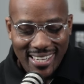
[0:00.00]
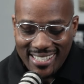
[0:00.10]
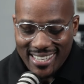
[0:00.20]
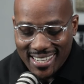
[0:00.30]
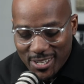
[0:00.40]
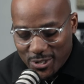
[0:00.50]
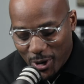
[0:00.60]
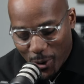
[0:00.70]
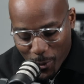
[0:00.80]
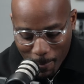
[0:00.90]
Listen, this
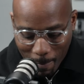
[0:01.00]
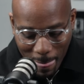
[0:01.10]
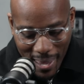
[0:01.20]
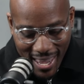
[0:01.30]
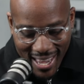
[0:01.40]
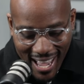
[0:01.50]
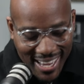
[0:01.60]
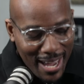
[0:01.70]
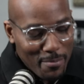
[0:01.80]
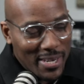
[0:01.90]
show, I
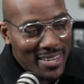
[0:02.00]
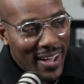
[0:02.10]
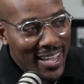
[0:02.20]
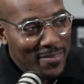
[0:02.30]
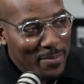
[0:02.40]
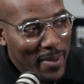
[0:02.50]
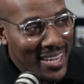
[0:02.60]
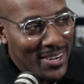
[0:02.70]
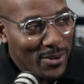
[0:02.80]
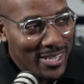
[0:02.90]
can't believe I even
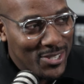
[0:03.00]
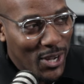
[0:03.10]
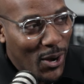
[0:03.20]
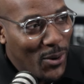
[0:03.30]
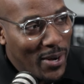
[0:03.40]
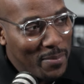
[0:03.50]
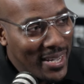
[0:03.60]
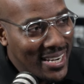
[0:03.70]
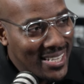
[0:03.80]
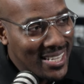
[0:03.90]
made it on the show. I
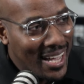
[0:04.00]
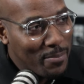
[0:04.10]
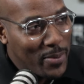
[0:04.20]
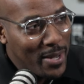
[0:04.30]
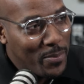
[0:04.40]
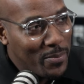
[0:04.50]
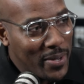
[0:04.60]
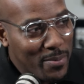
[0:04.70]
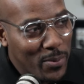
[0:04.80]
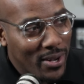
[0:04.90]
mean, it's like
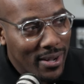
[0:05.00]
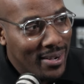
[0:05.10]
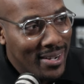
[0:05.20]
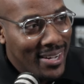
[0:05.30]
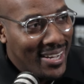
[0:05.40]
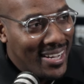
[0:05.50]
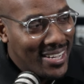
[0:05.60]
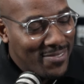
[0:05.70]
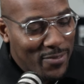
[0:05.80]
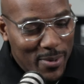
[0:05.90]
people are
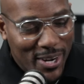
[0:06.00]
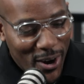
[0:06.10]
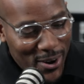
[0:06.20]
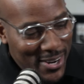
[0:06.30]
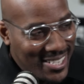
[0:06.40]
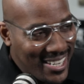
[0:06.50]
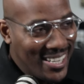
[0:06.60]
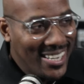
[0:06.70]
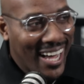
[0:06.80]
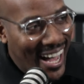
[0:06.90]
from Kirk to
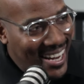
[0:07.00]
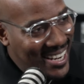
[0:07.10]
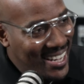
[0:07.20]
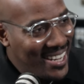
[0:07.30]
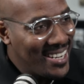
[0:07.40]
Yolanda.